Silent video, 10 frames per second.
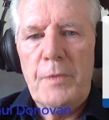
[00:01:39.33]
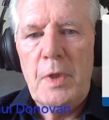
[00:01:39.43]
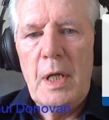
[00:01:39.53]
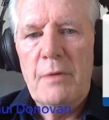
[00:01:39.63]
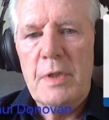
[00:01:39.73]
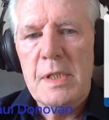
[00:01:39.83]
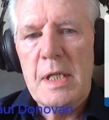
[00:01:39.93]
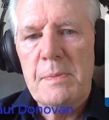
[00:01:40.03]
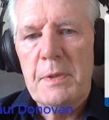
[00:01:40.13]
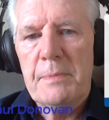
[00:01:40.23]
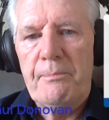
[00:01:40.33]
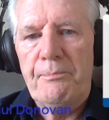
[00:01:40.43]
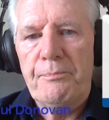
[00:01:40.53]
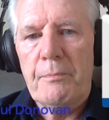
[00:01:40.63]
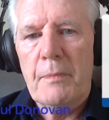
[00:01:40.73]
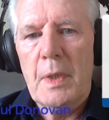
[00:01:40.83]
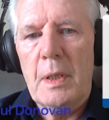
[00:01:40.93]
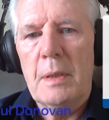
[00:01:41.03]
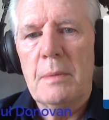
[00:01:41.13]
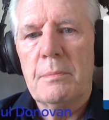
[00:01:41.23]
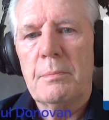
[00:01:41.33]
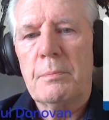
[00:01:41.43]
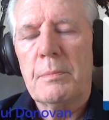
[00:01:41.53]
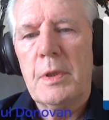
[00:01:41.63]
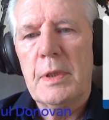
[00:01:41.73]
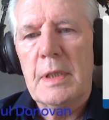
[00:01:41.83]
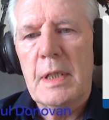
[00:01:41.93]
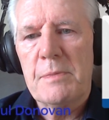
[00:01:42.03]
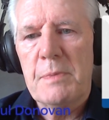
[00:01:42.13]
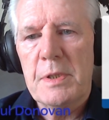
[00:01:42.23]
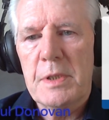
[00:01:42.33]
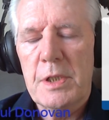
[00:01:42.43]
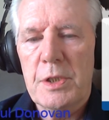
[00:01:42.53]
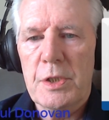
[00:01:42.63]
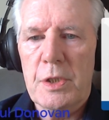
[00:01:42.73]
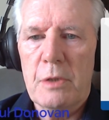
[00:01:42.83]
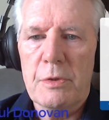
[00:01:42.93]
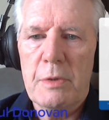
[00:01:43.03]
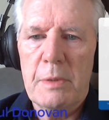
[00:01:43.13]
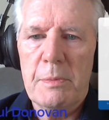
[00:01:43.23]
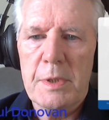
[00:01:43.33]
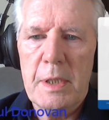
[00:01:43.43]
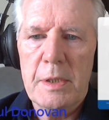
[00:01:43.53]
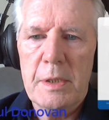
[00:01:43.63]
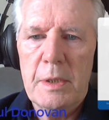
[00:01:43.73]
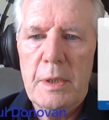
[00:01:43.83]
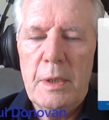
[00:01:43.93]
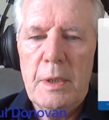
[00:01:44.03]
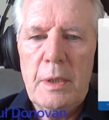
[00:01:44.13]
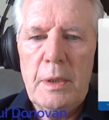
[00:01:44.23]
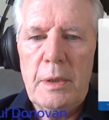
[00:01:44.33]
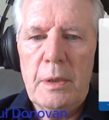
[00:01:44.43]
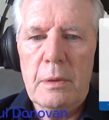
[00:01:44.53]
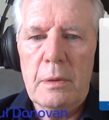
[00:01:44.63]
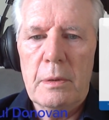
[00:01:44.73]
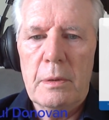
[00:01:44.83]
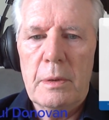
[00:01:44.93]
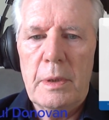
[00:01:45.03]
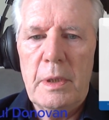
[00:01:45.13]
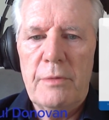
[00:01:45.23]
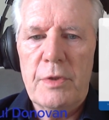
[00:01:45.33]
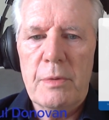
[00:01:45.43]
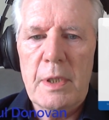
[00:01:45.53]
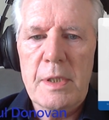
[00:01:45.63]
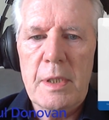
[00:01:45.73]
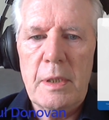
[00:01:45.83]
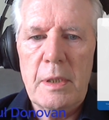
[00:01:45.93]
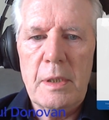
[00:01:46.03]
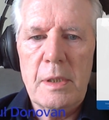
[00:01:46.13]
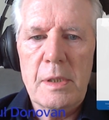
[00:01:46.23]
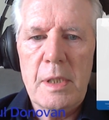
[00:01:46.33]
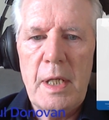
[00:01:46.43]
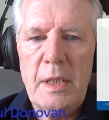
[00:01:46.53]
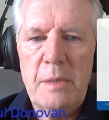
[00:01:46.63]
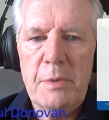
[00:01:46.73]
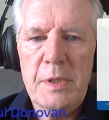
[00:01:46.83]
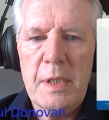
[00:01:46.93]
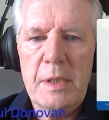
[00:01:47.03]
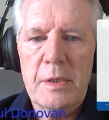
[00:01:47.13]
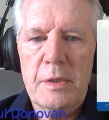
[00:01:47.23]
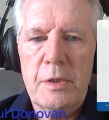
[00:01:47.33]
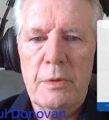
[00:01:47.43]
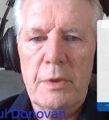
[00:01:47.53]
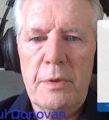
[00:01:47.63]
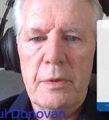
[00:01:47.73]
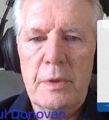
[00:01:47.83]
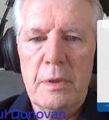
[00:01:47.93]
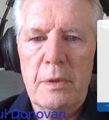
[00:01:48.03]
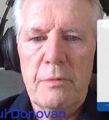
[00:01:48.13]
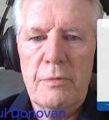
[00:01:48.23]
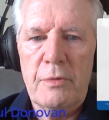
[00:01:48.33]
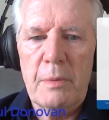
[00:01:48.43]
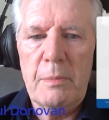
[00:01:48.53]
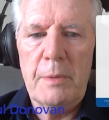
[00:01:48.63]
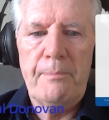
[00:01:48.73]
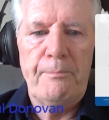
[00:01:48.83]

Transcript: You have an assessment. Your in-class presentation, as you know, is 20%. Your individual essay is 80%, due on the 30th of November.